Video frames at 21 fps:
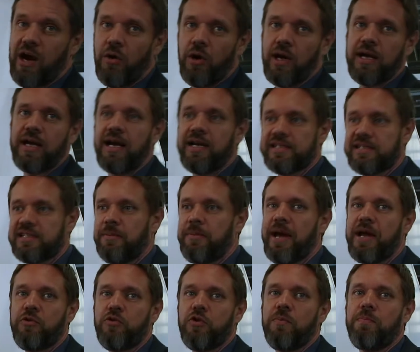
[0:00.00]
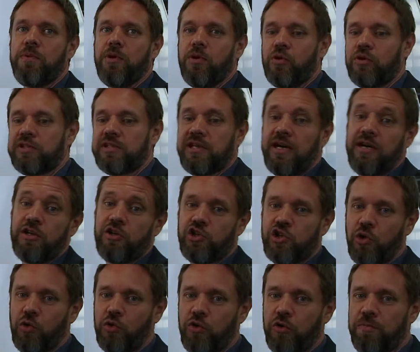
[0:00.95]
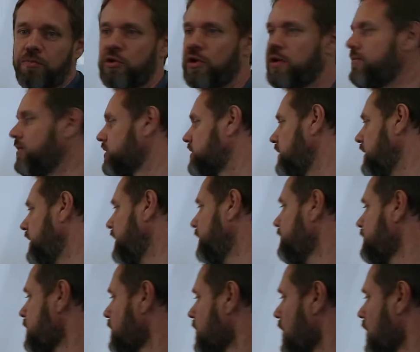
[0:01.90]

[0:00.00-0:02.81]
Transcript: our custom attributes I showed you previously,